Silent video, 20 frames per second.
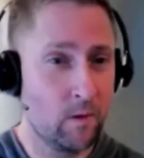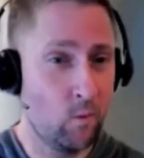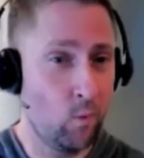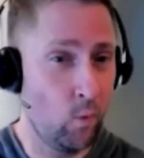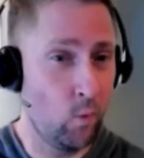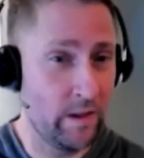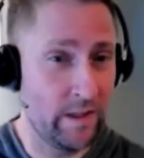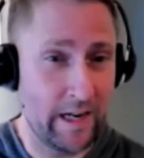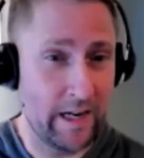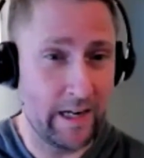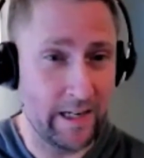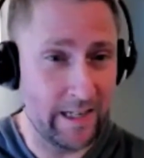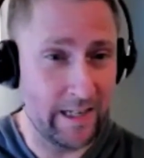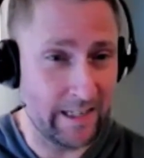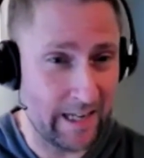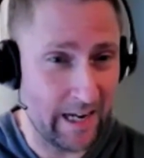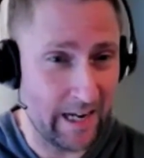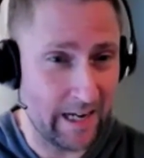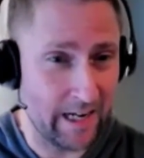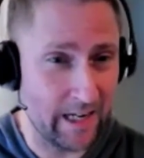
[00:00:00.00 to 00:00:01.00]
when they
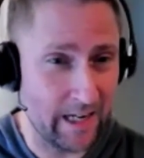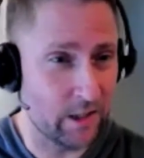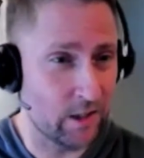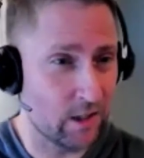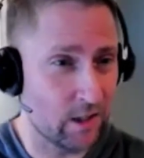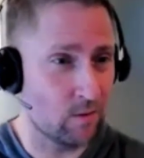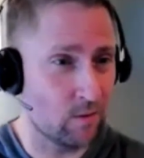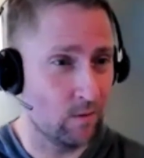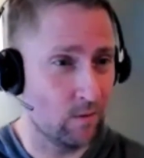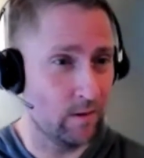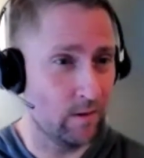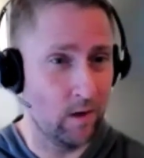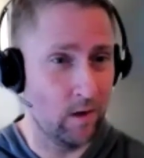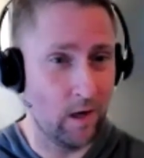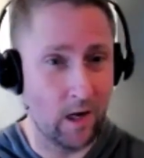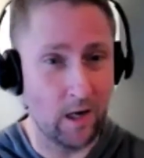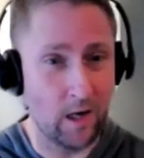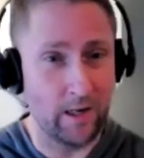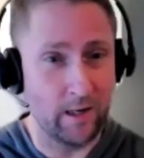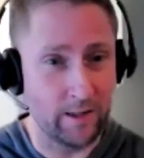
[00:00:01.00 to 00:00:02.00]
engage
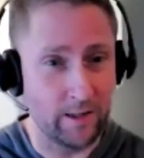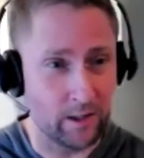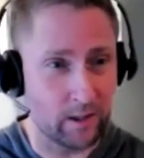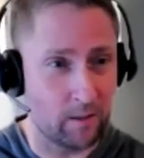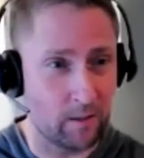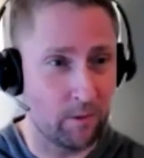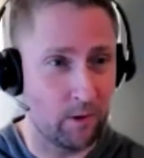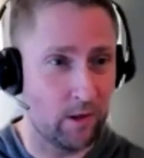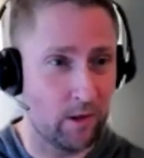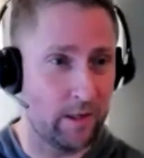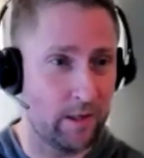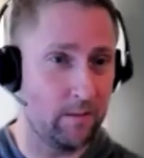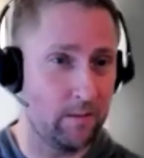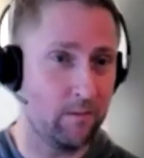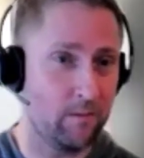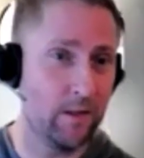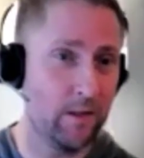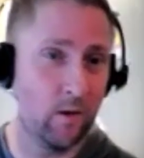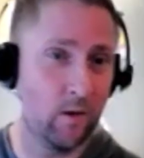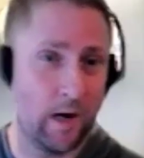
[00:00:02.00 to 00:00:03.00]
in the
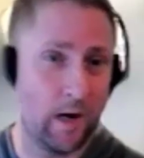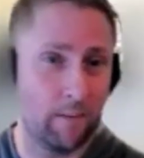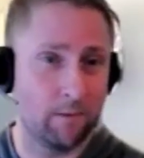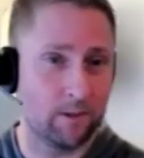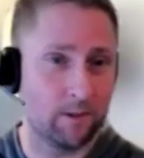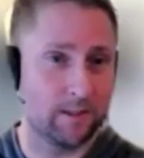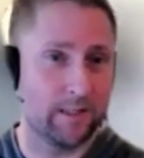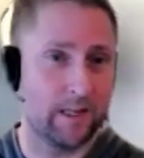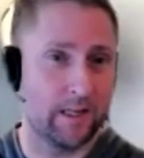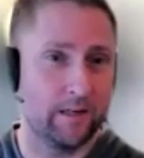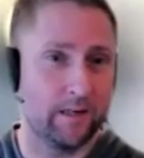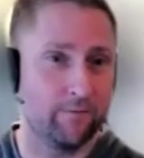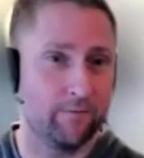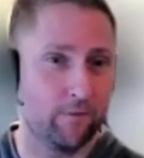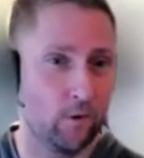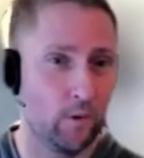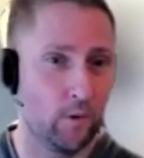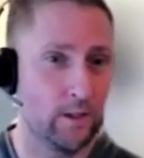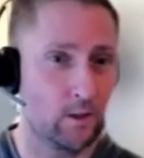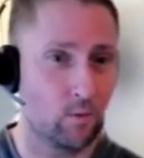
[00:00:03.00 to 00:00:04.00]
community, how much does that
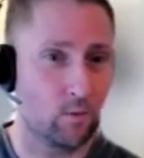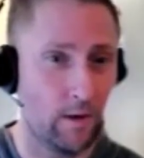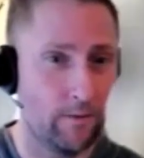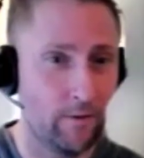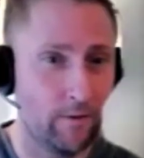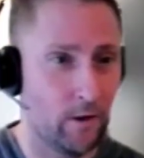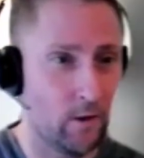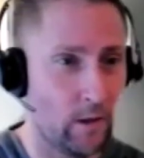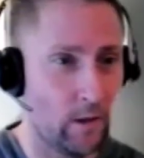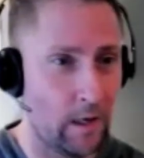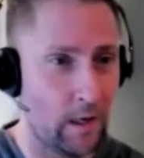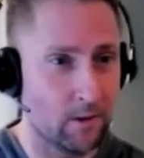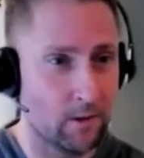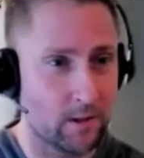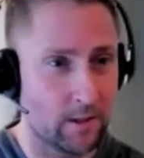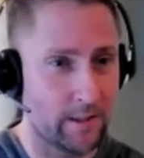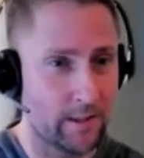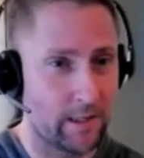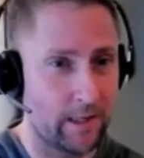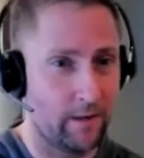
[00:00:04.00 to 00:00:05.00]
influence revenue? How
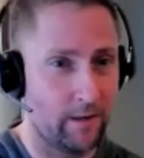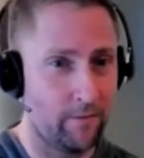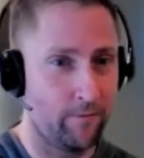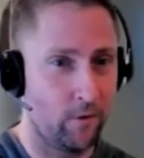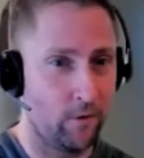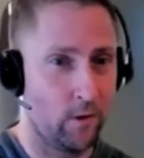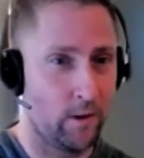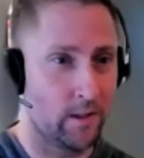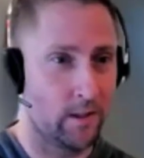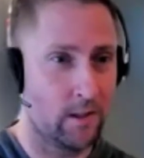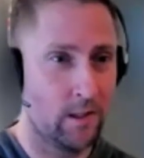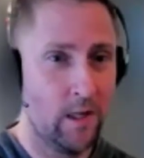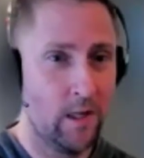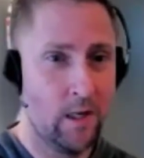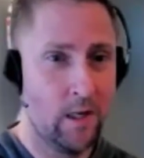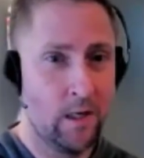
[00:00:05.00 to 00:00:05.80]
much does that influence,